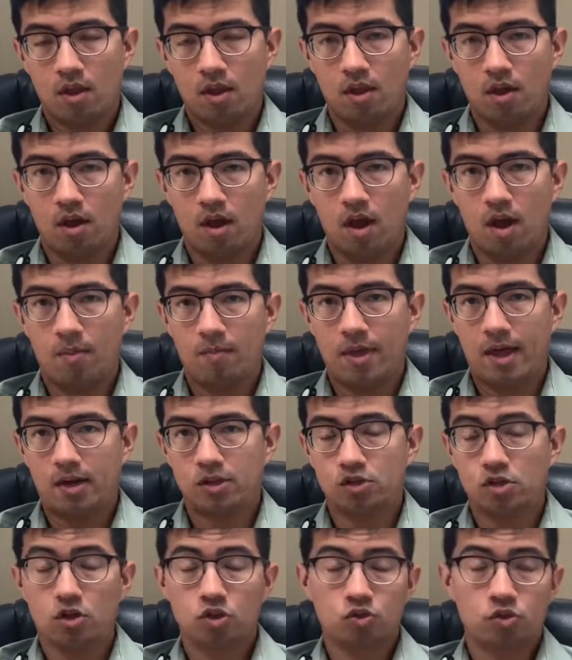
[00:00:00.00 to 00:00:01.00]
That
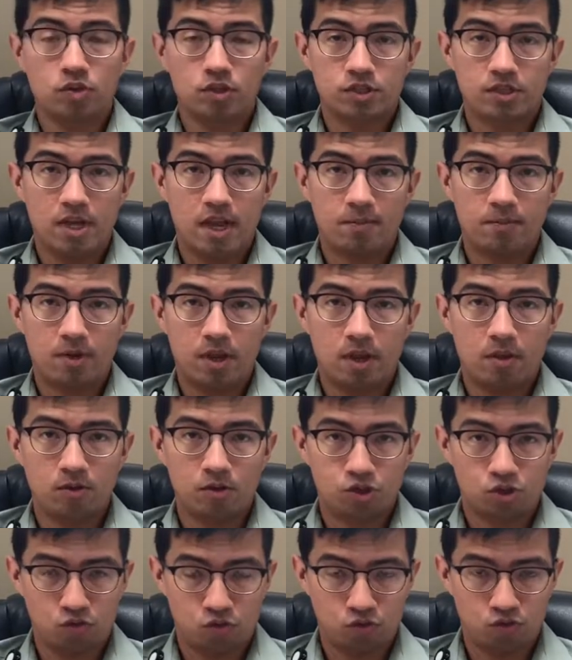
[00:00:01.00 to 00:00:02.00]
is also a same-day
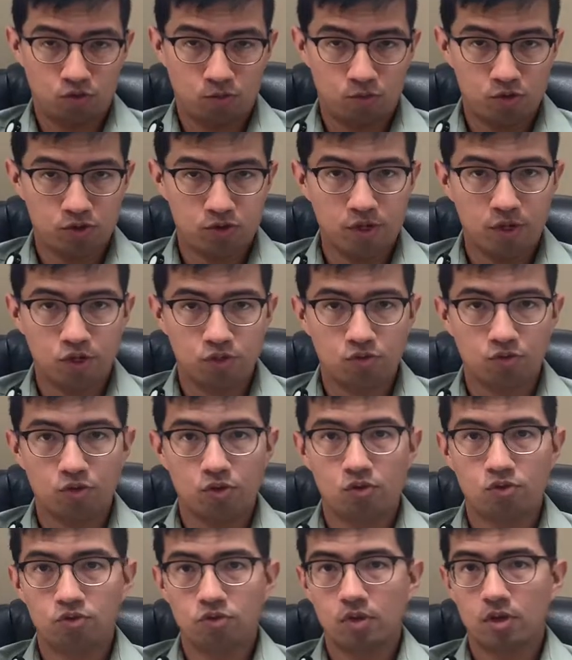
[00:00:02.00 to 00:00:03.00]
surgery procedure,
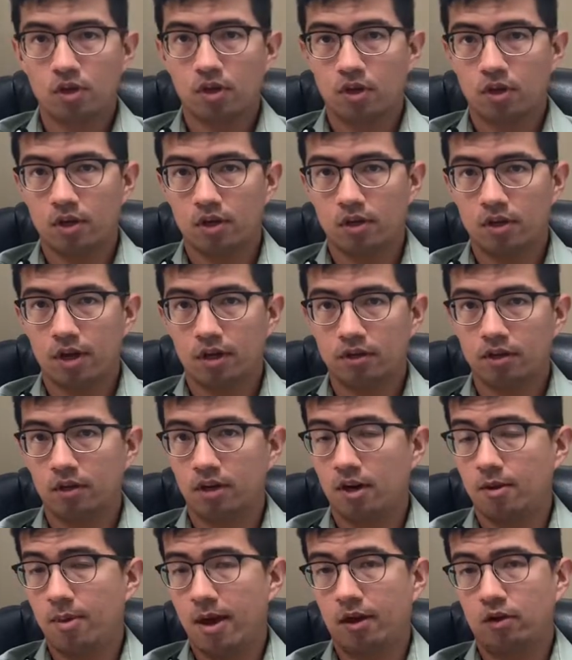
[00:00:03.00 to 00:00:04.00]
usually conducted
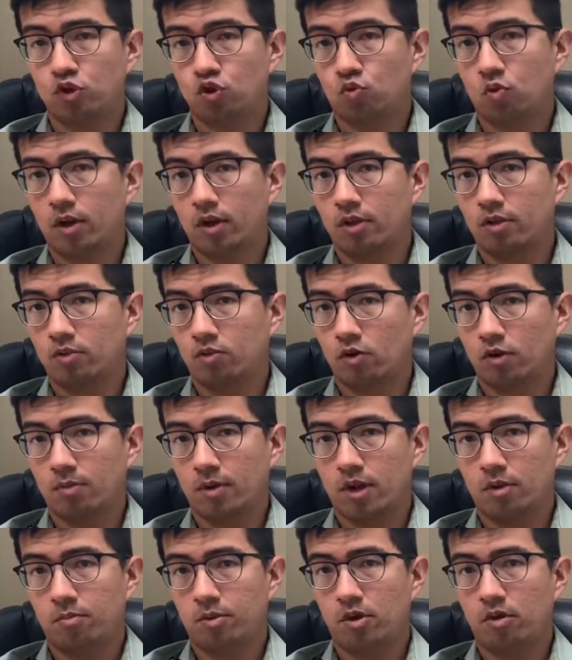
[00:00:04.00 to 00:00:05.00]
in about a 20 to
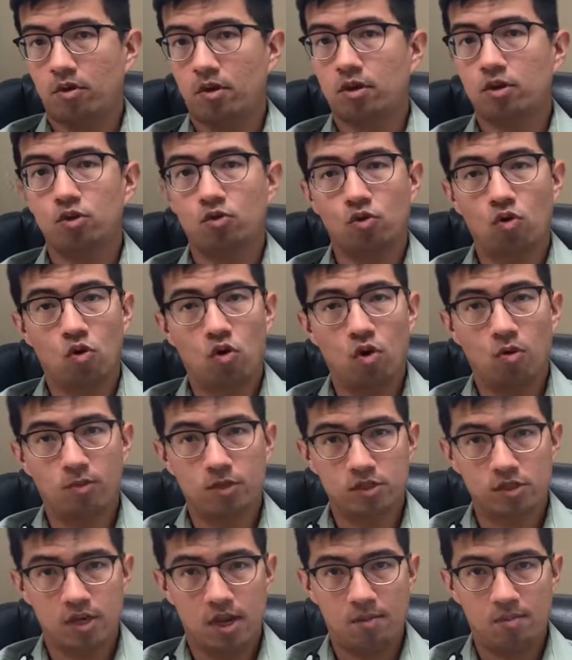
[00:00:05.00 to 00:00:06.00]
30-minute period. You go home the
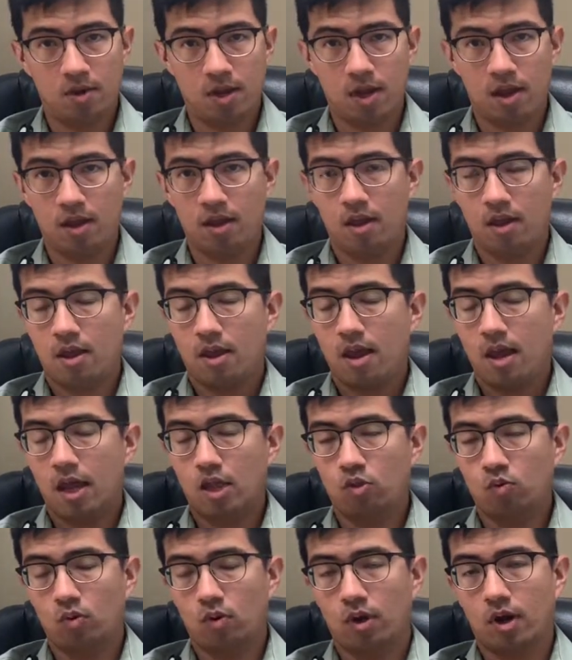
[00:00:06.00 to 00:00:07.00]
same day, and
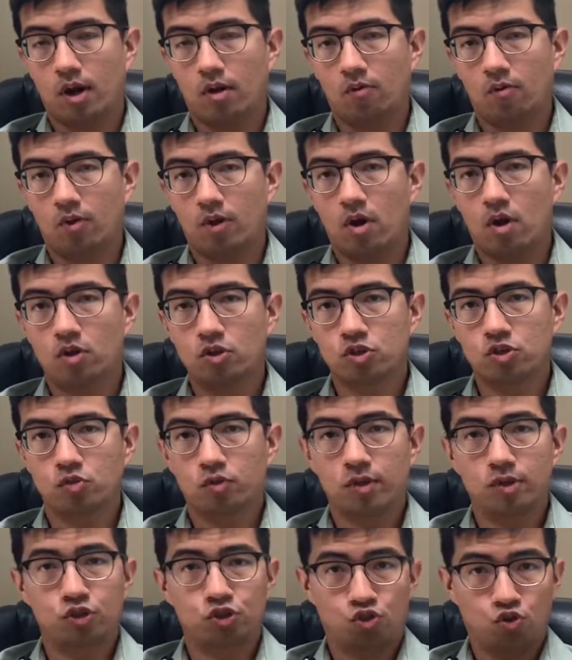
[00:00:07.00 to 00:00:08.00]
the recovery also
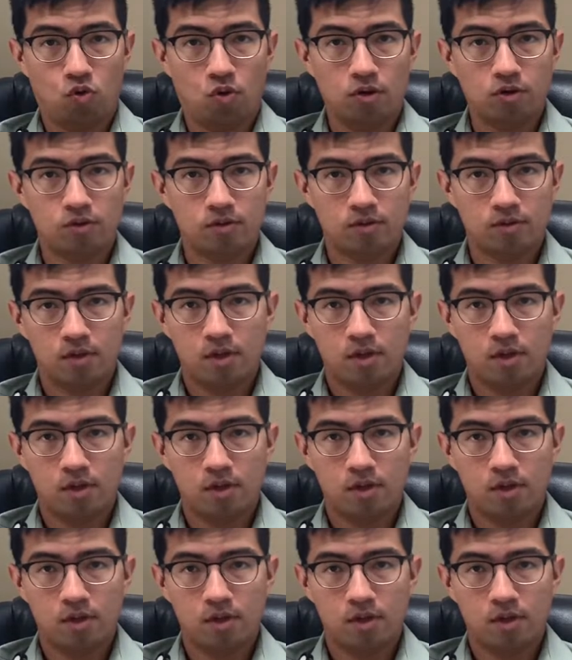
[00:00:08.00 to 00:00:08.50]
is short